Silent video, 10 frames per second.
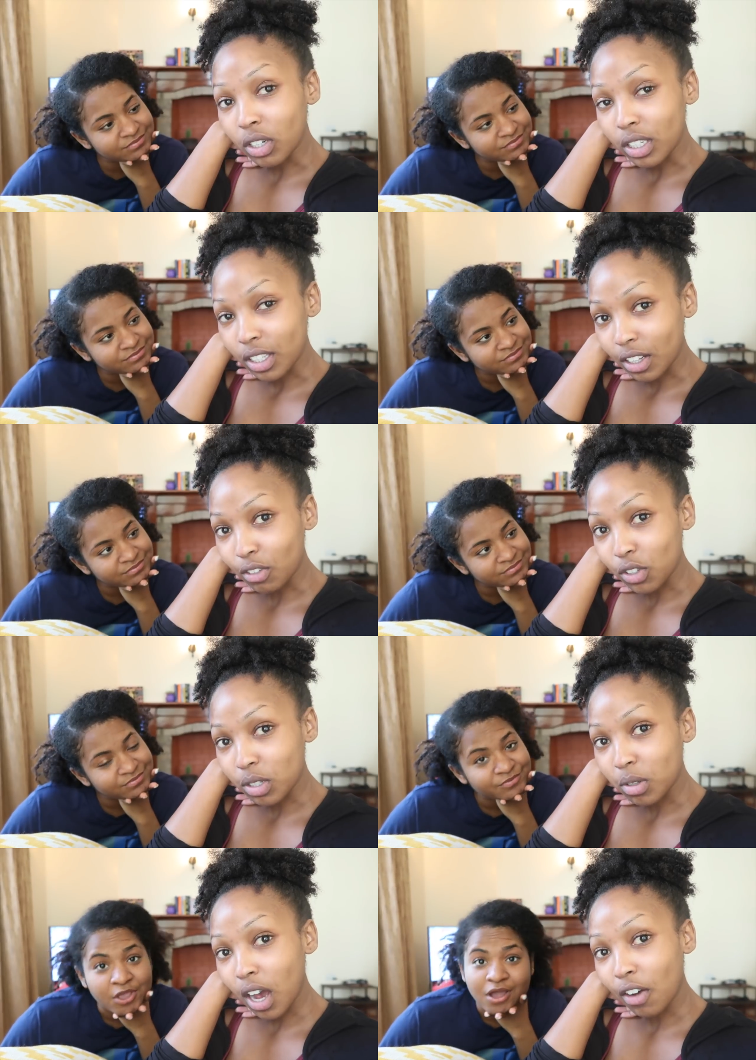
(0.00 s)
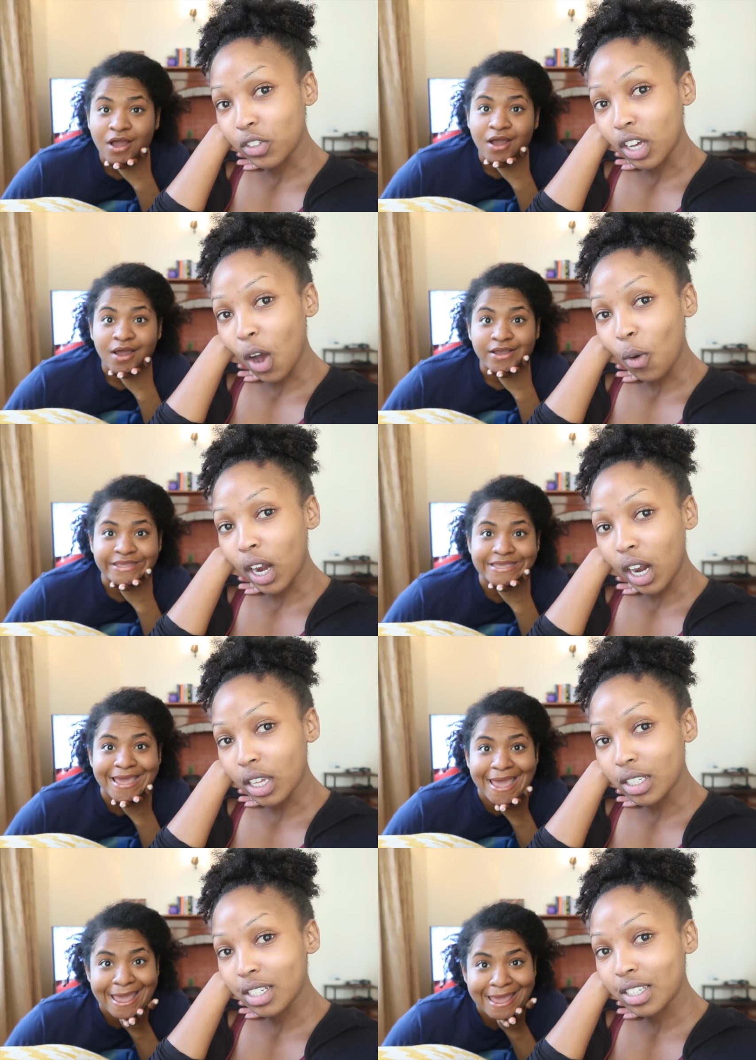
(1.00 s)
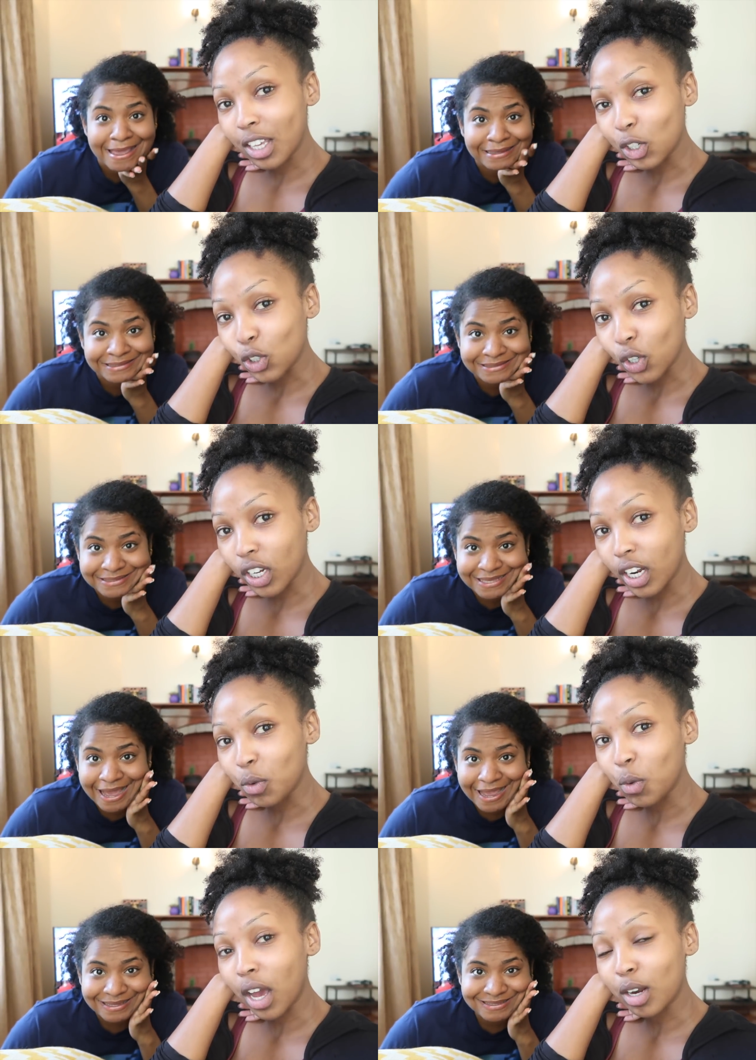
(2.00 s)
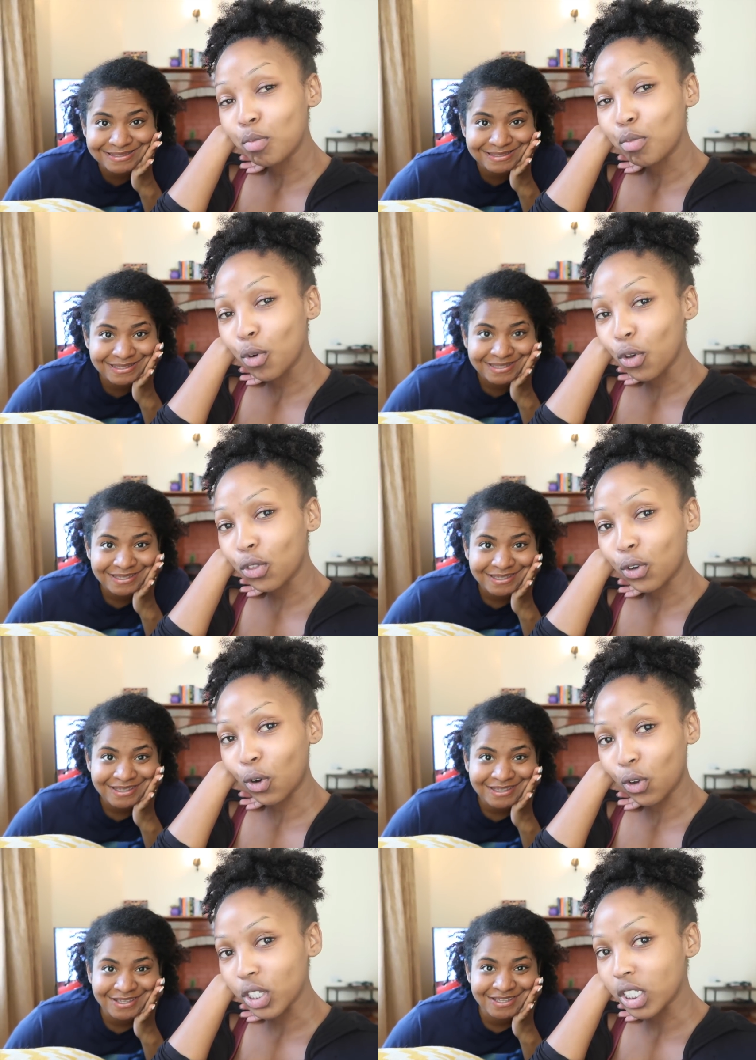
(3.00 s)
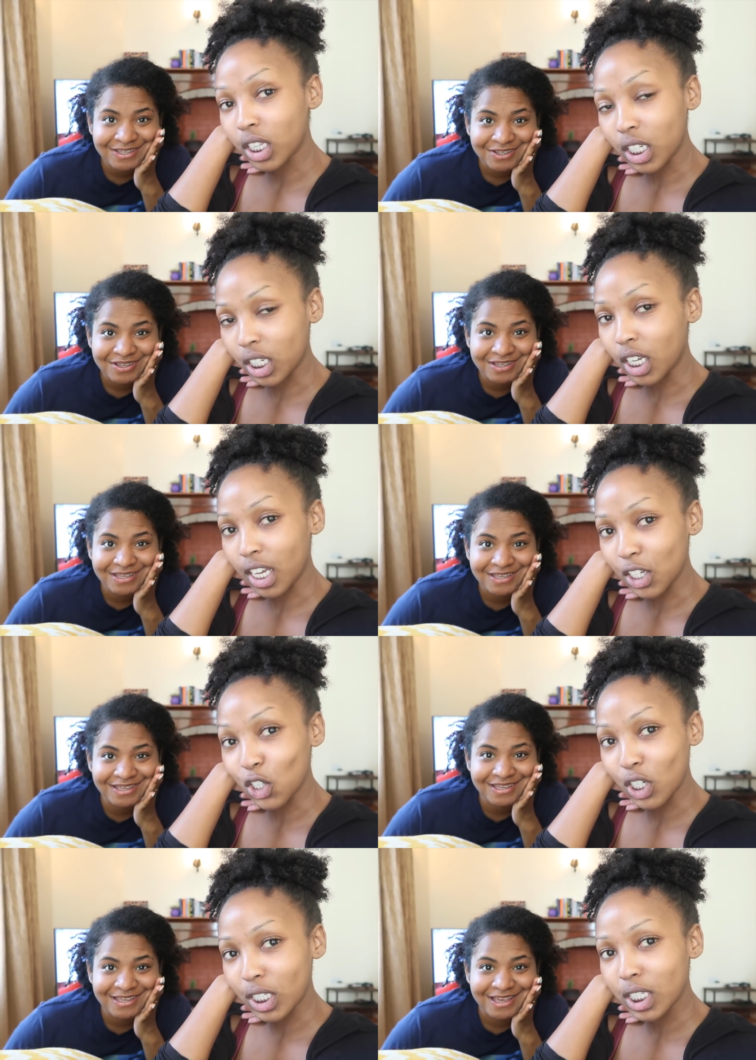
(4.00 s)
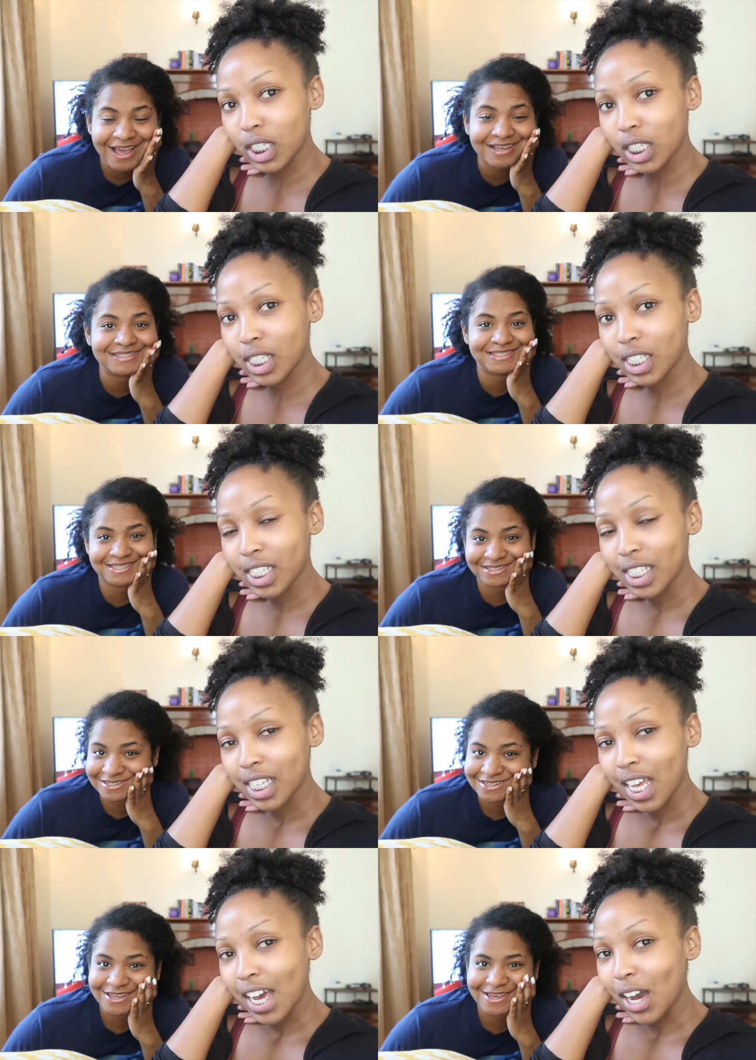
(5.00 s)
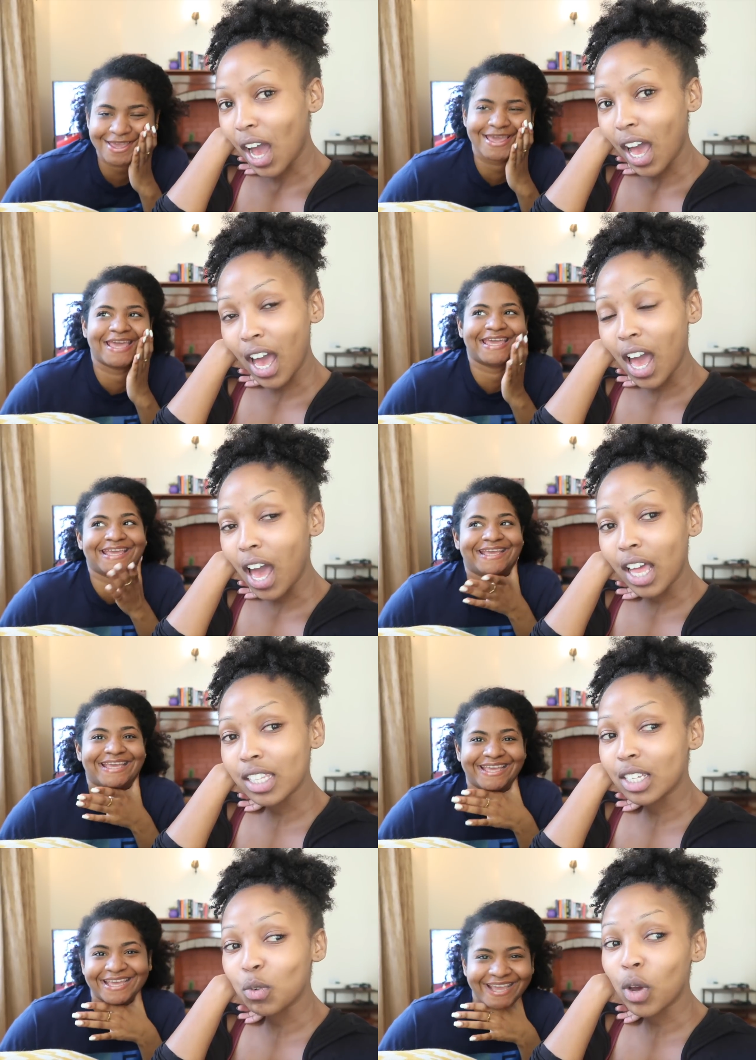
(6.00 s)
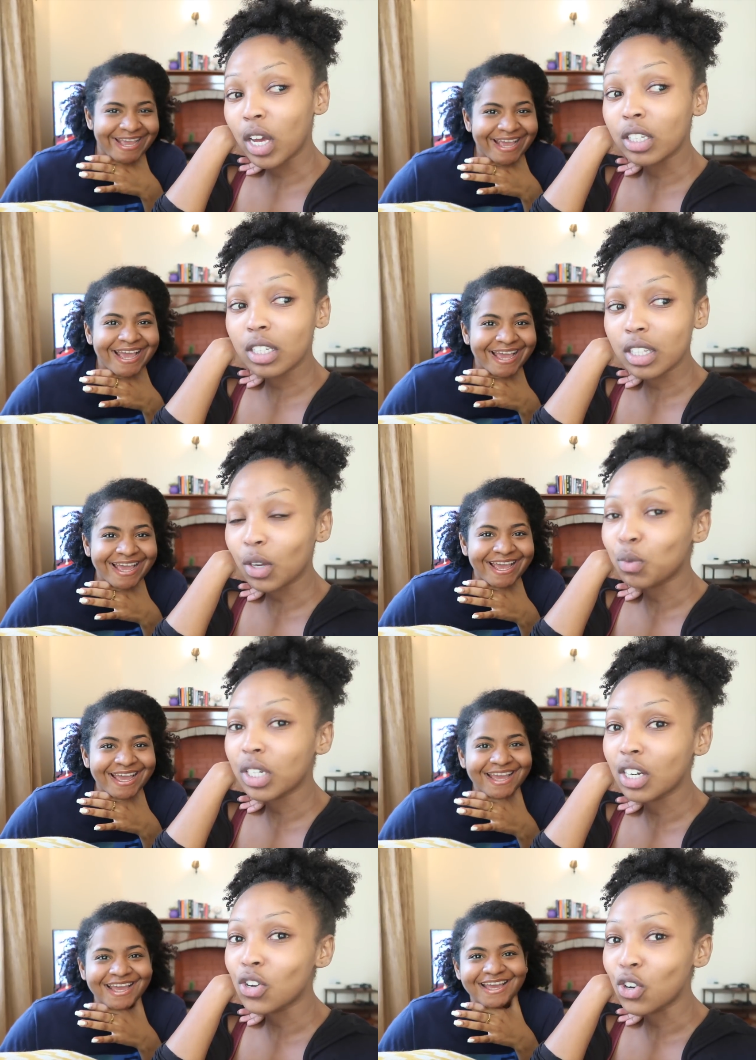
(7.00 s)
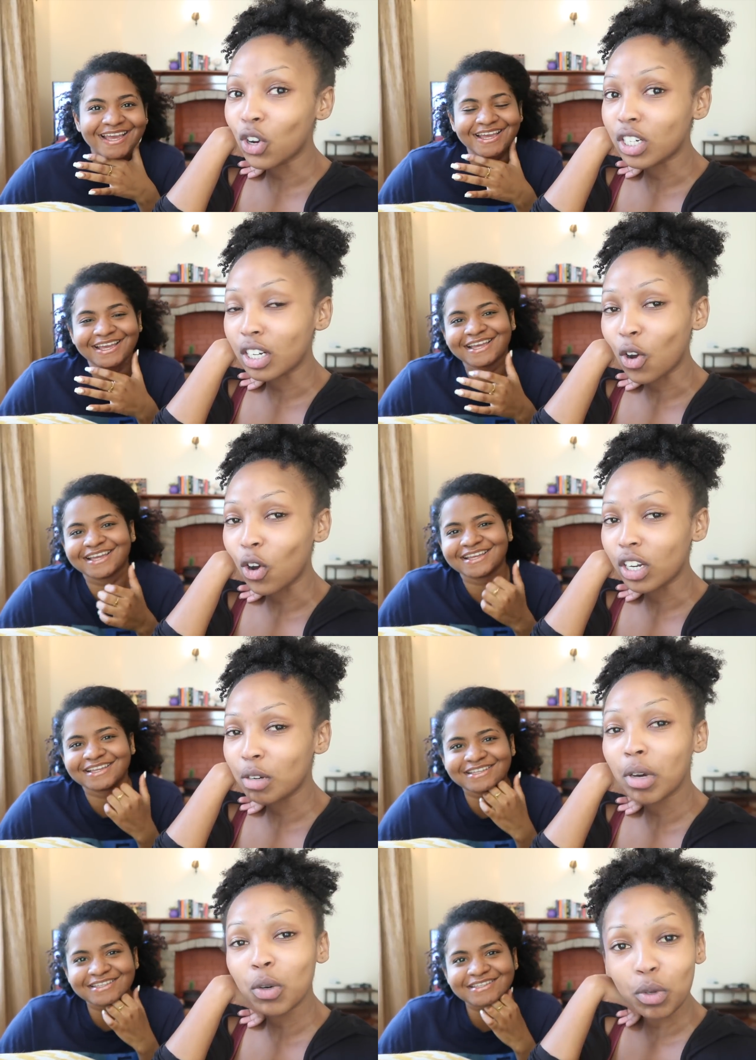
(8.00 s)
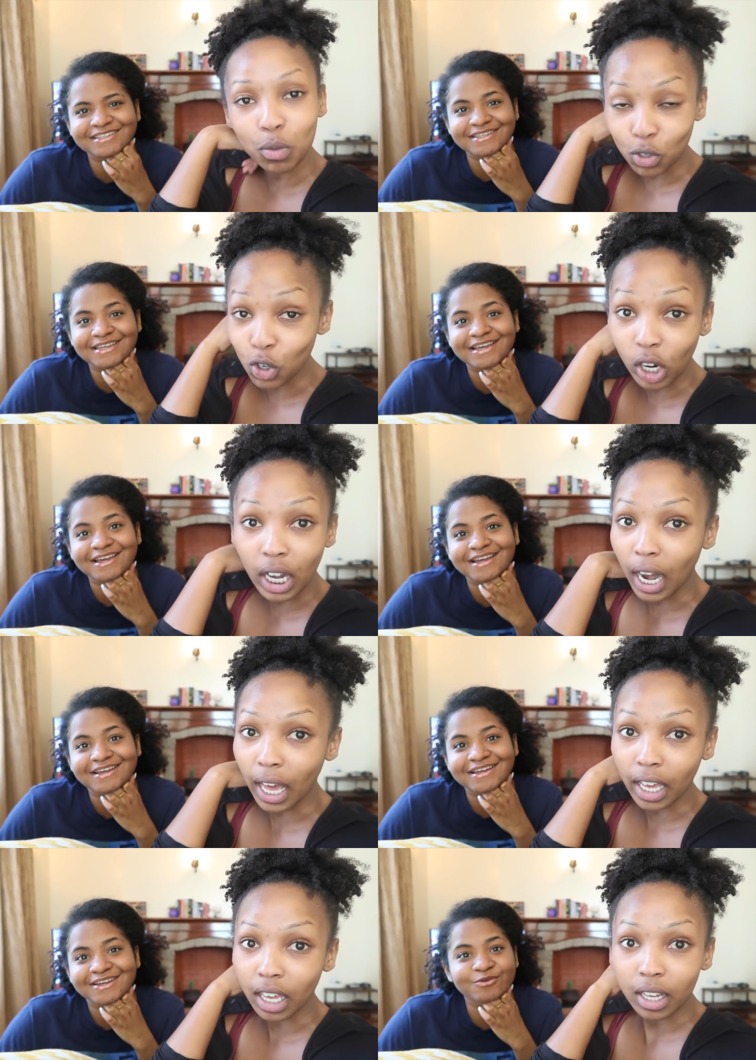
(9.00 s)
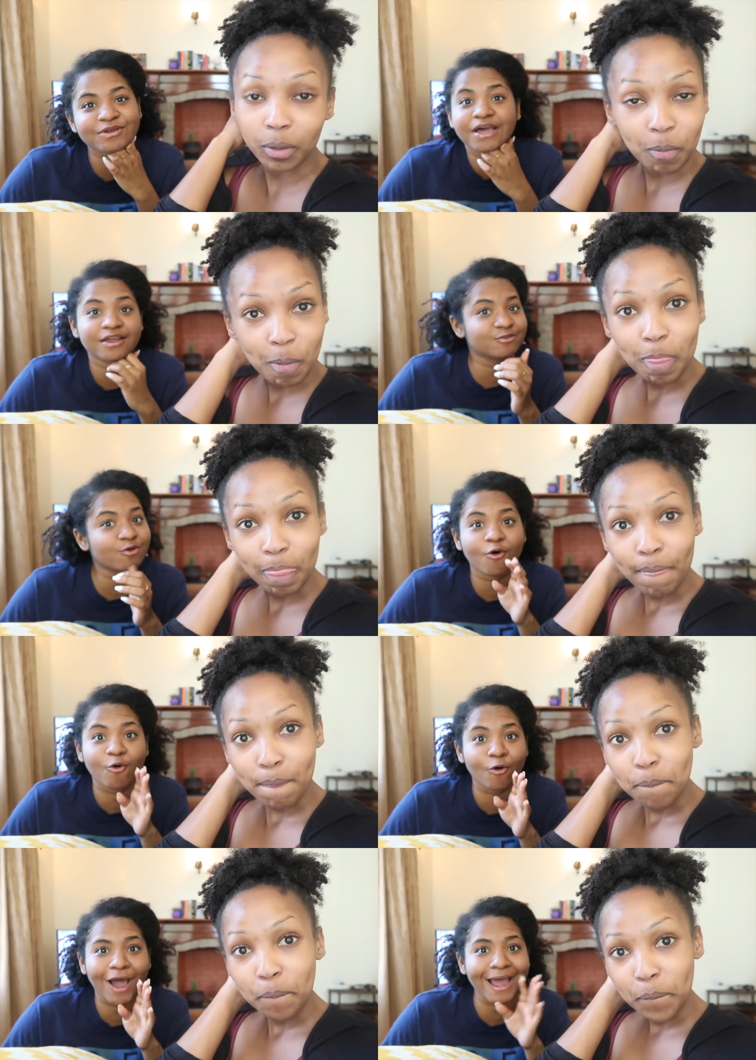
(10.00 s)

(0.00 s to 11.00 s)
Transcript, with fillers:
Speaker 1: ourselves after our last yes, session and guys. we had both lost three kgs
Speaker 2: as in
Speaker 1: as in it's just that we did not record it but we would not lie we are no